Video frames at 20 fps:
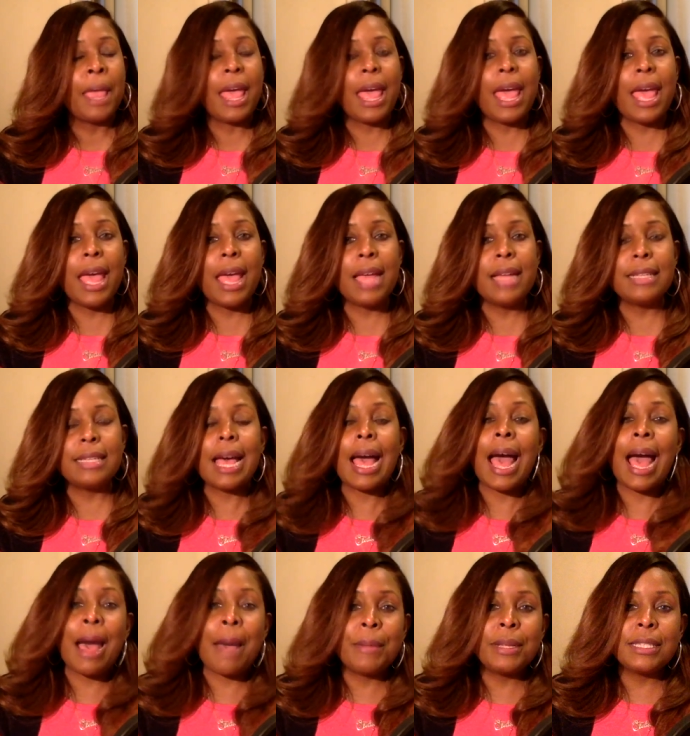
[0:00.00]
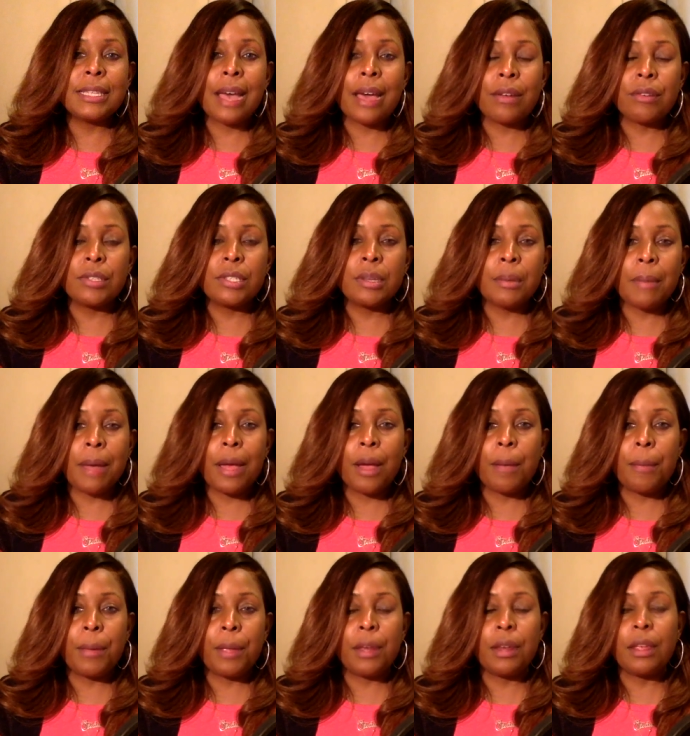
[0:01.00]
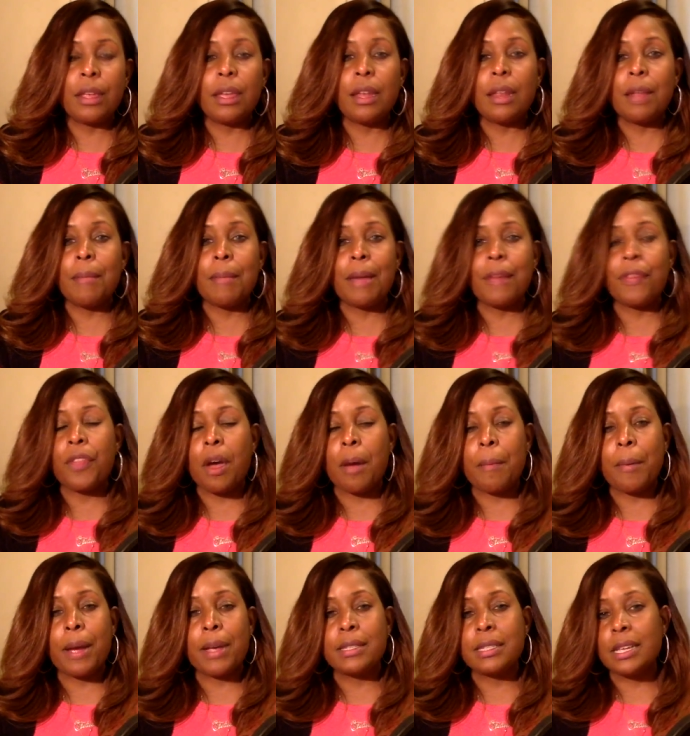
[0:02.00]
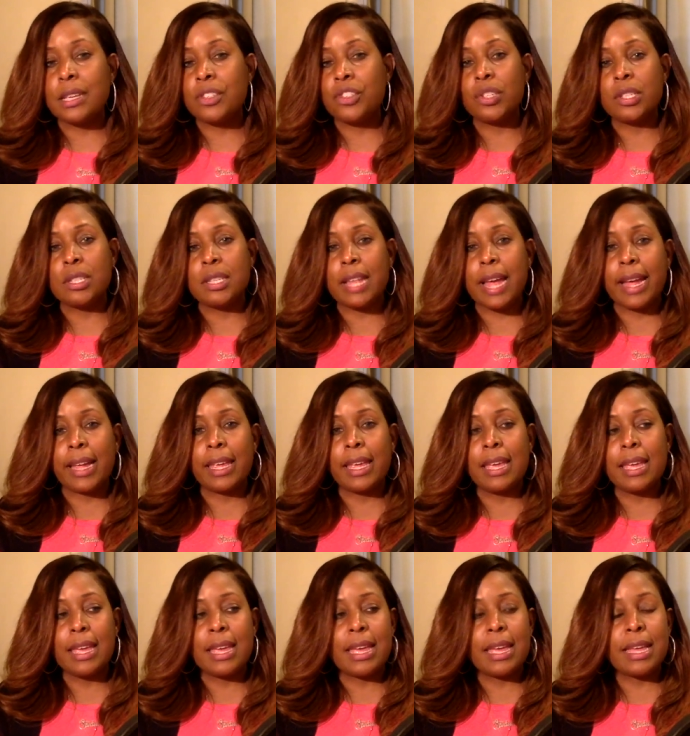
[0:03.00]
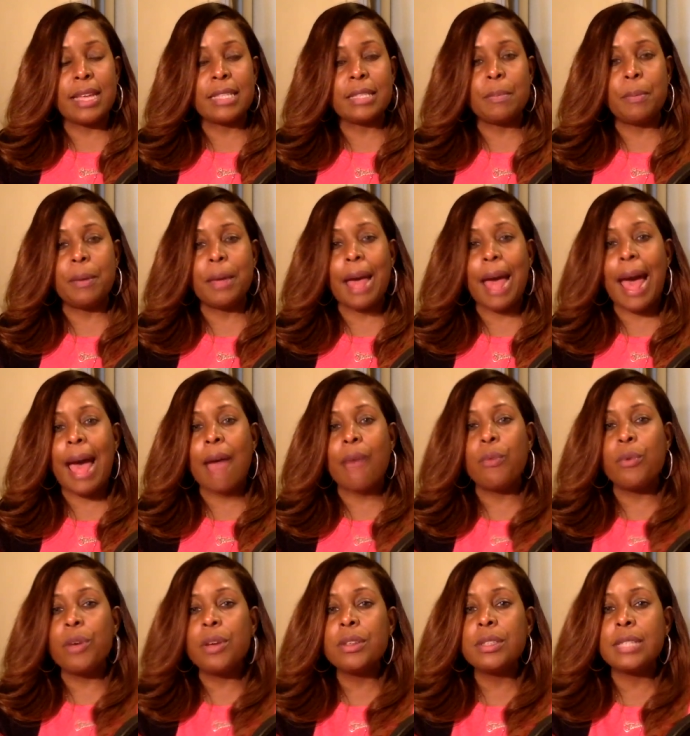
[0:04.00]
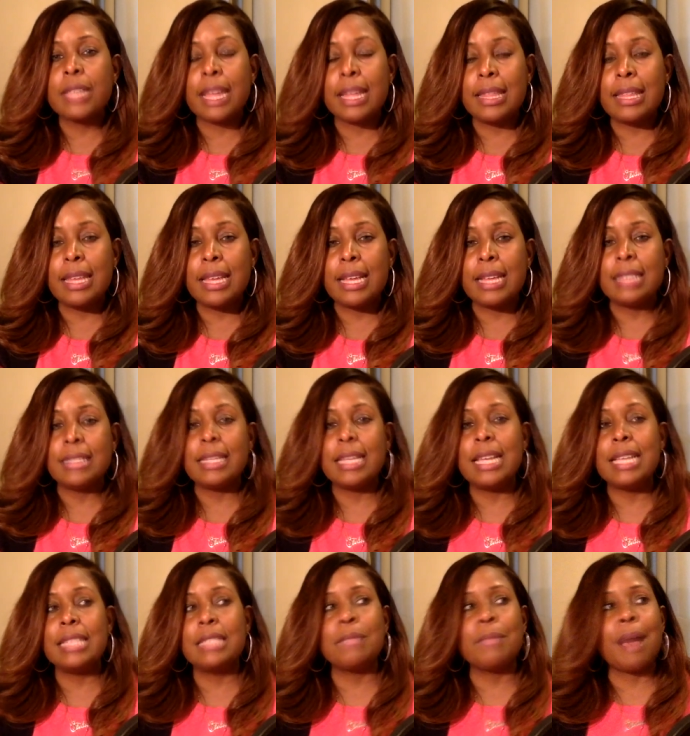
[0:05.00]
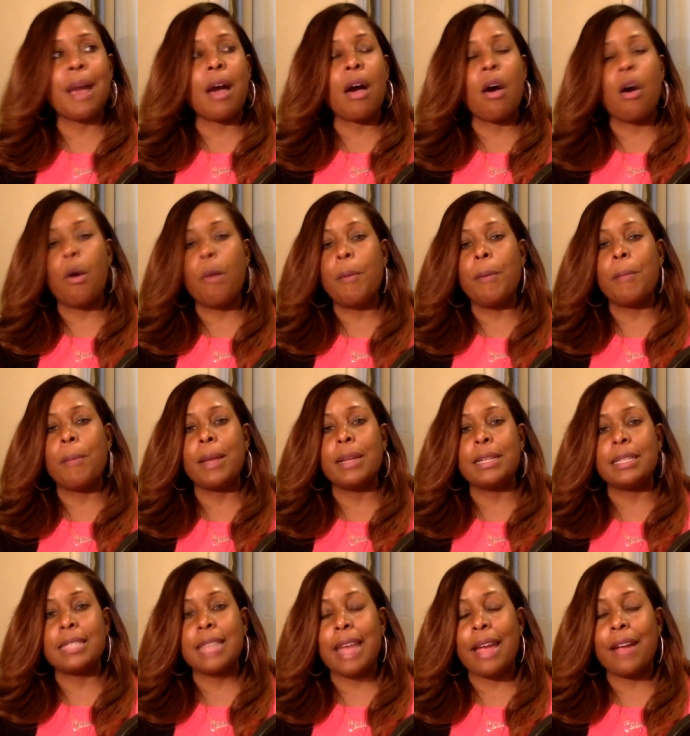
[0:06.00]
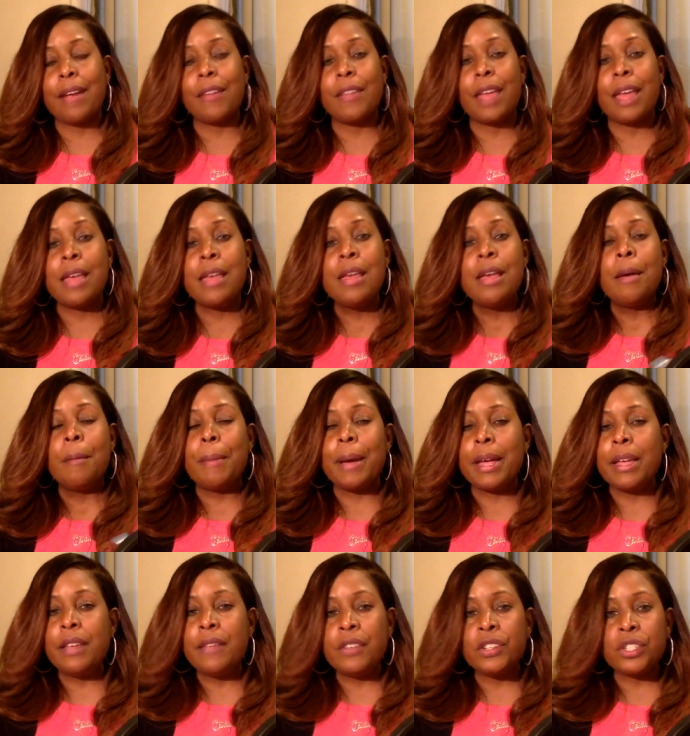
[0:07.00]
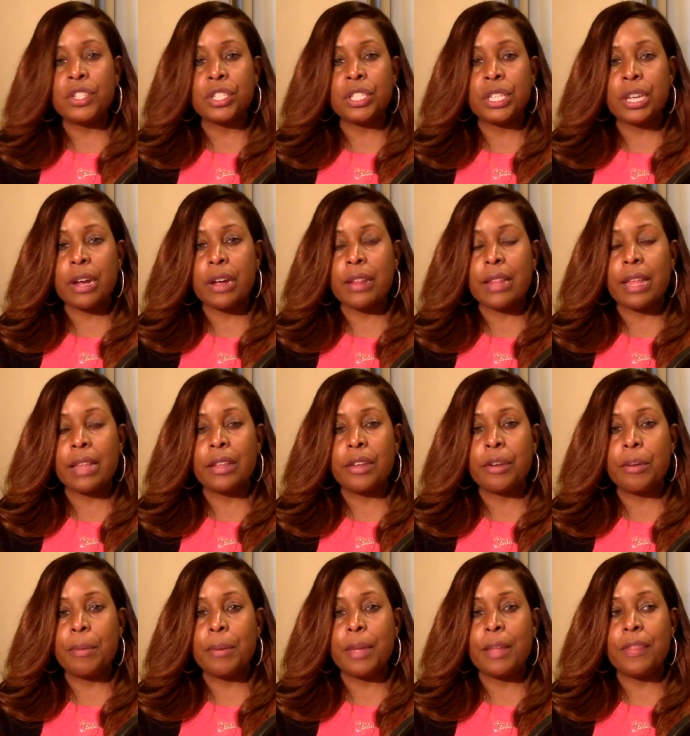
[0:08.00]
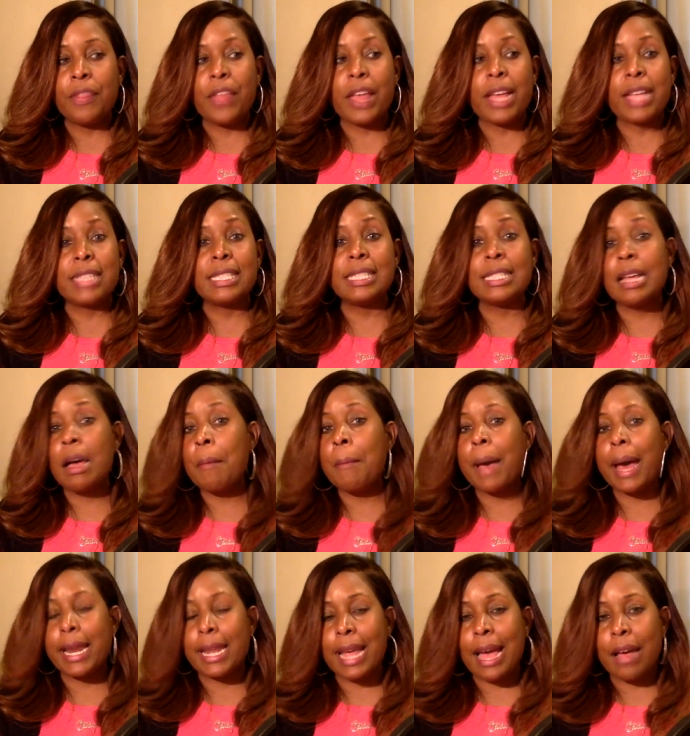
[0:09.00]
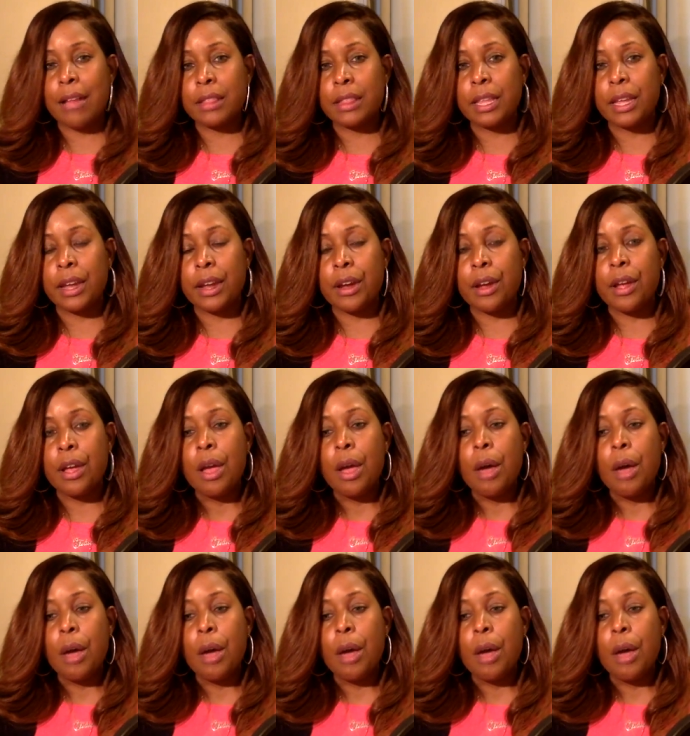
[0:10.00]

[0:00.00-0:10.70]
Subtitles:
And I'm entitled to my opinion and my thought process just like he is. But I will say this. It's my hope and my desire that by even just sharing that little bit, that somebody out there